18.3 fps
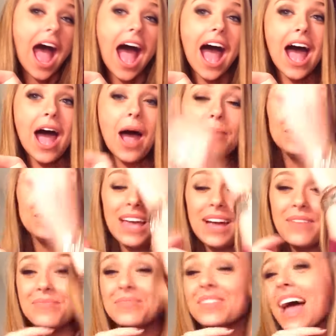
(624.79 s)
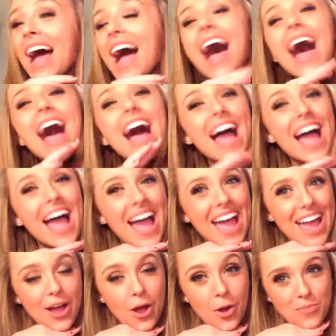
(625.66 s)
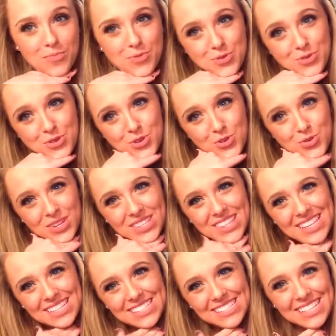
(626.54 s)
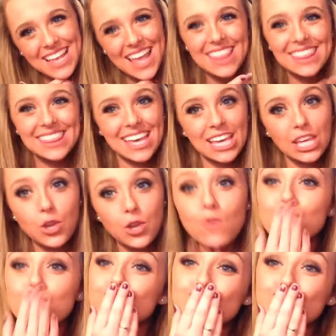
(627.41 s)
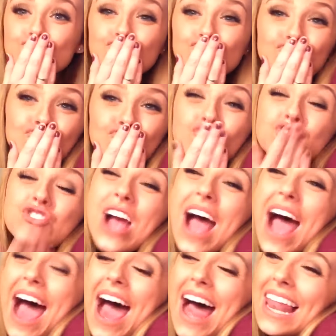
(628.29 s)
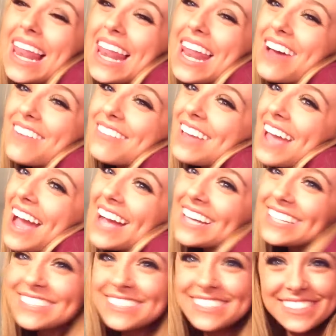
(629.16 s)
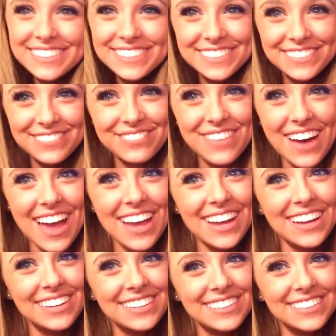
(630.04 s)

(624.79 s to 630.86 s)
I hope you enjoyed this. Thank you. I love ya. Bye.